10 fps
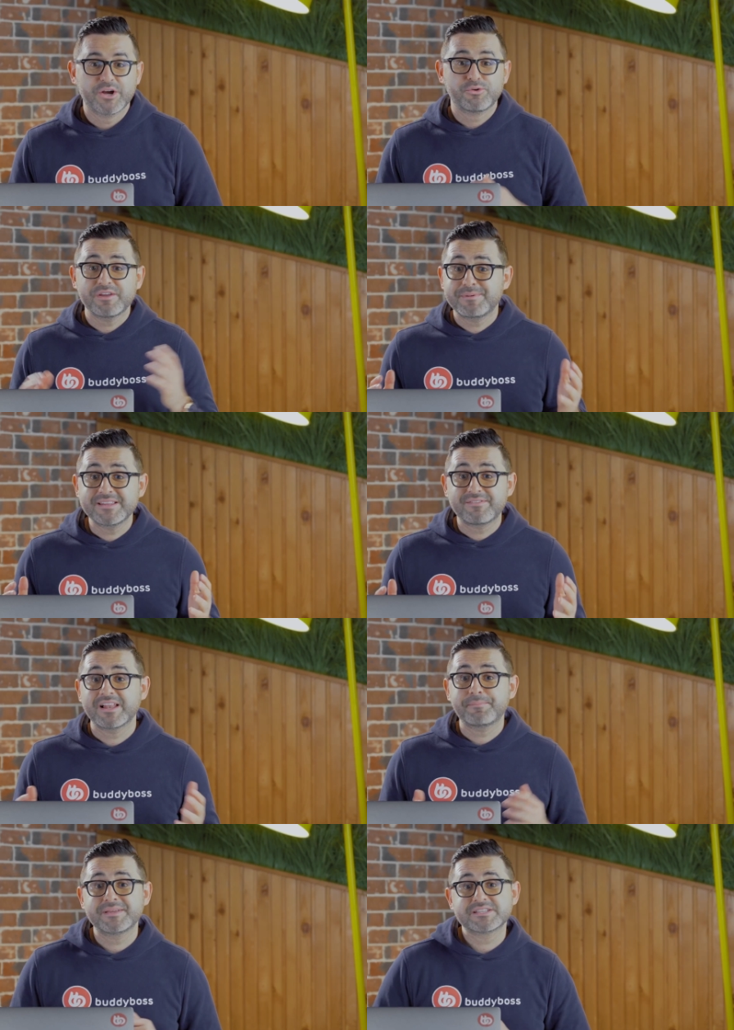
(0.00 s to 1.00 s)
We've been
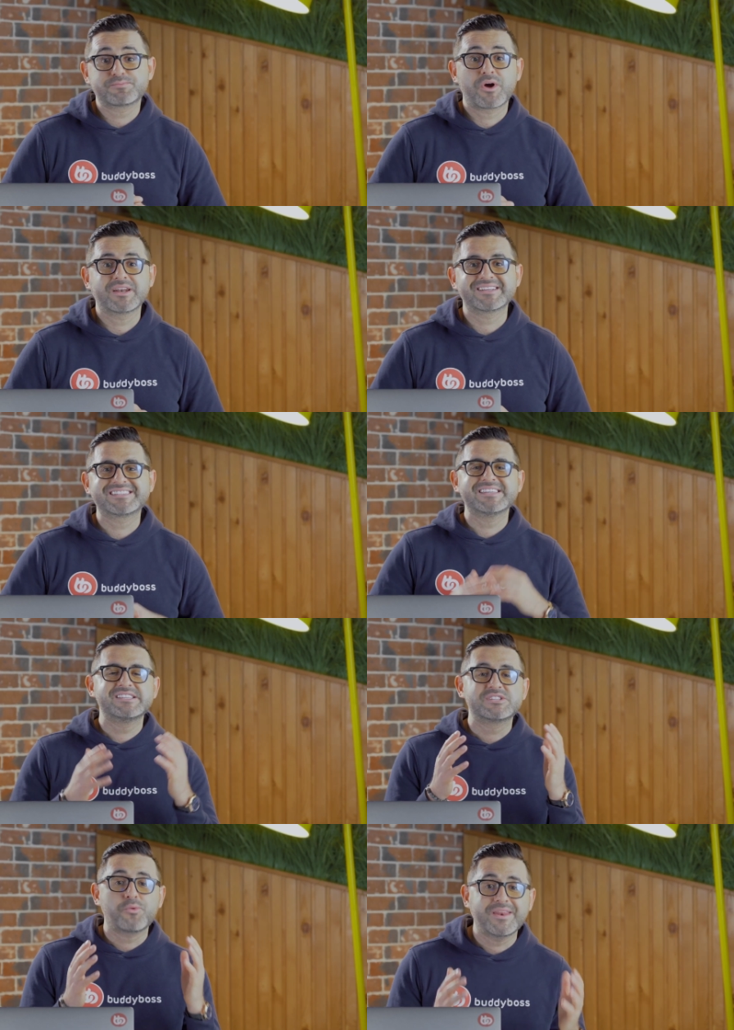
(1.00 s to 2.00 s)
developing this product since
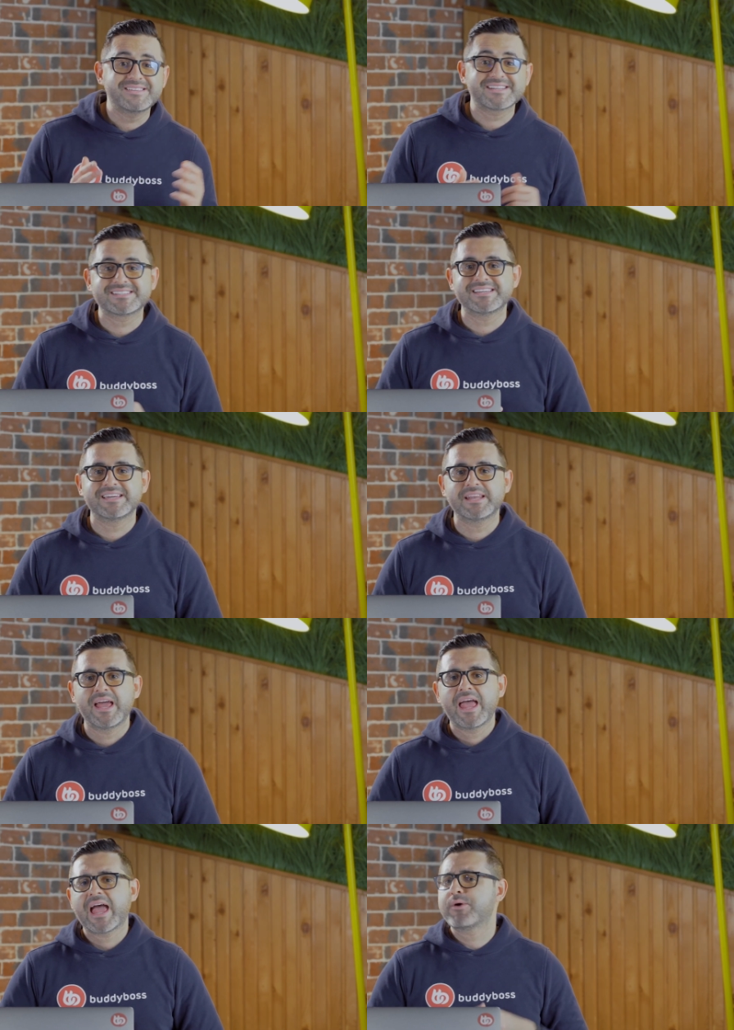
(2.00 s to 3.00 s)
twenty sixteen,
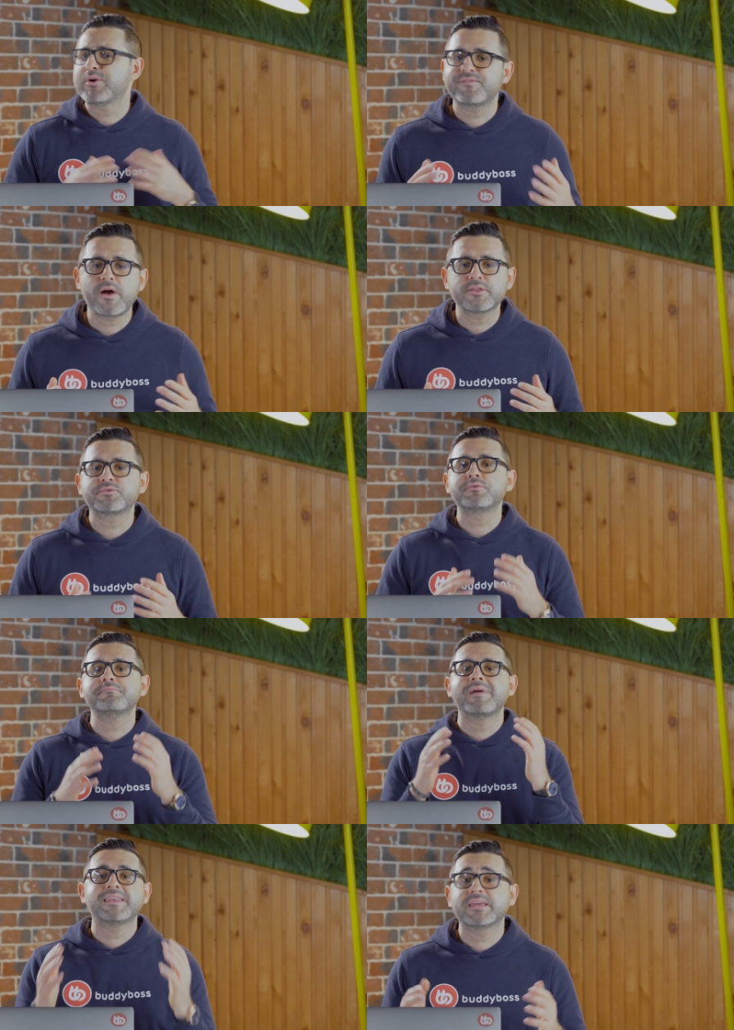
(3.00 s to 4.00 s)
and we've gone
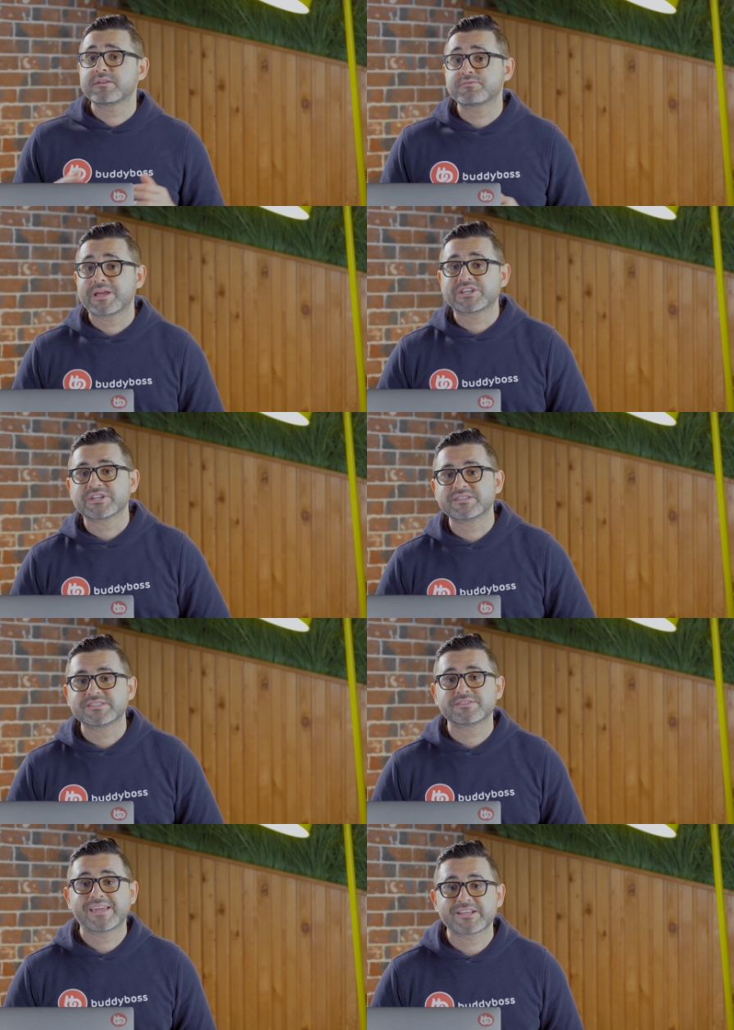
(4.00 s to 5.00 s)
through many
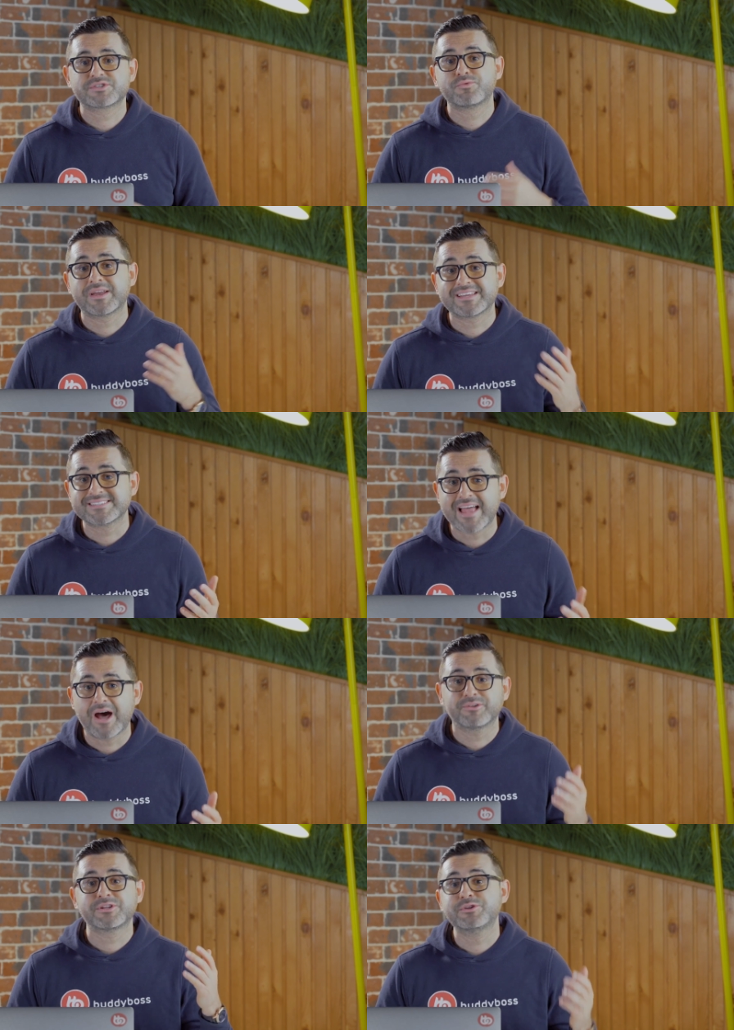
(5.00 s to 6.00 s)
iterations to get to what is
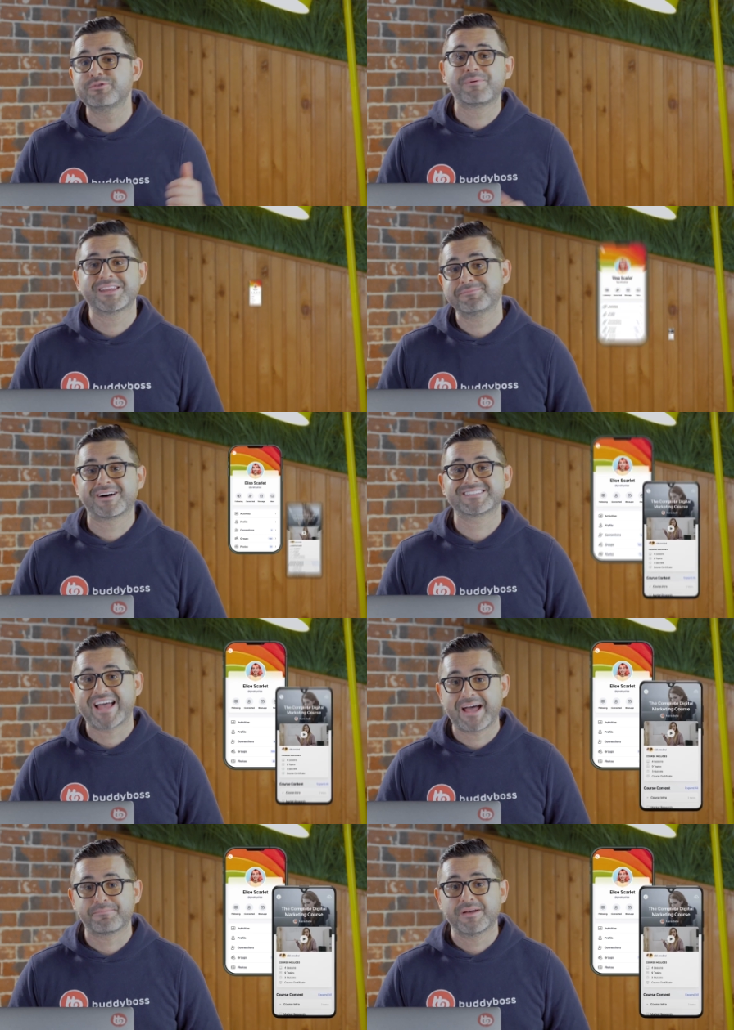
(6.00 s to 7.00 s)
now the new BuddyBoss
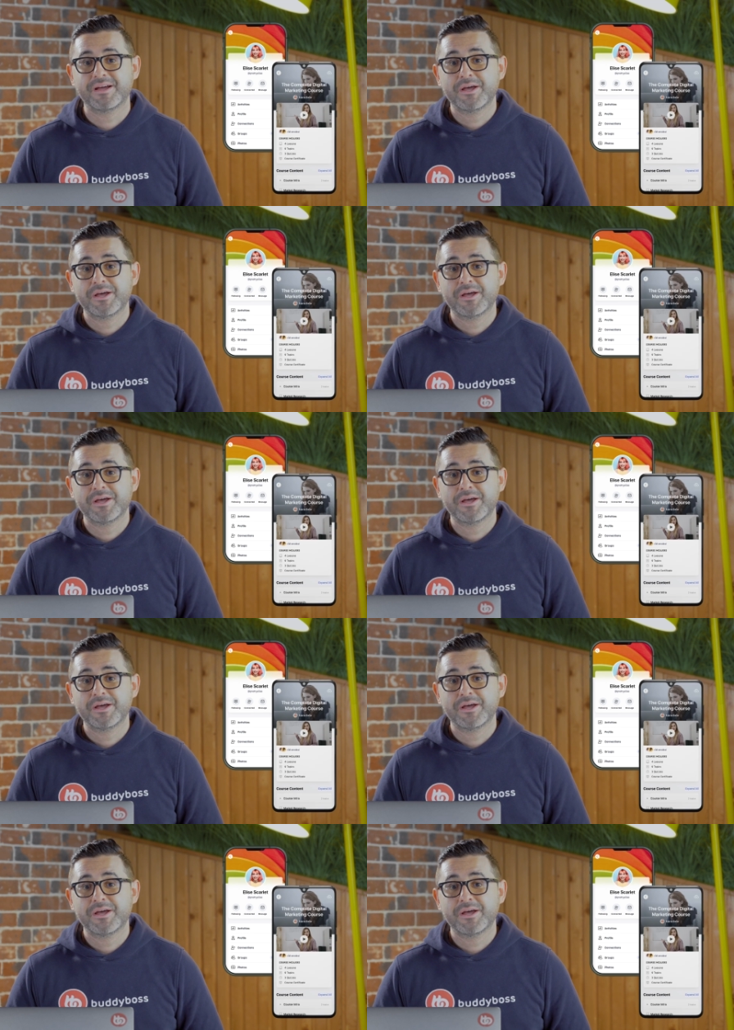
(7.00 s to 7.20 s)
app.